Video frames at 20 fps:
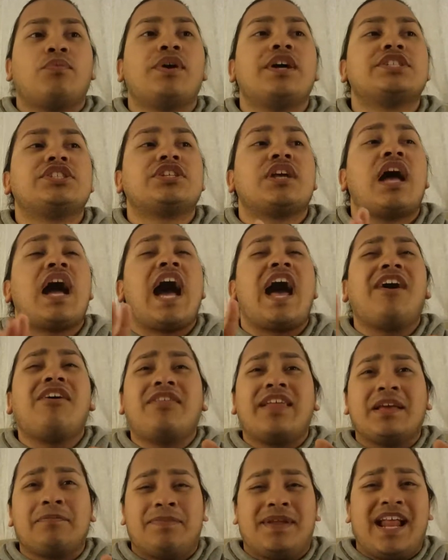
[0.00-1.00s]
which I don't
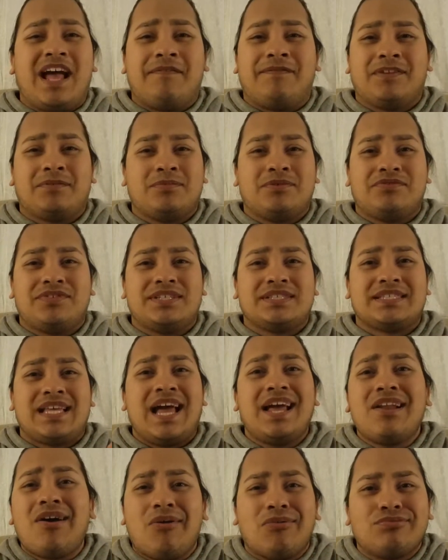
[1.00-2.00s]
like Ben Affleck movies.
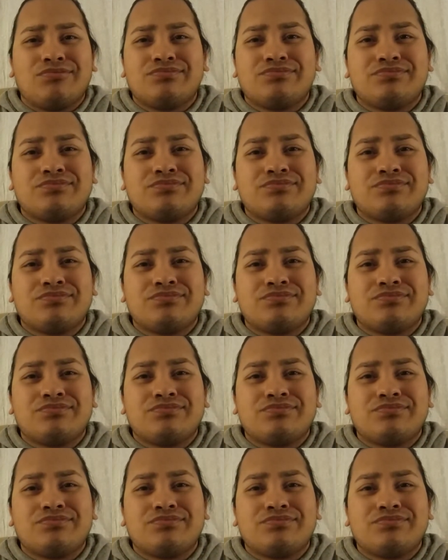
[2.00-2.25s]
I don't.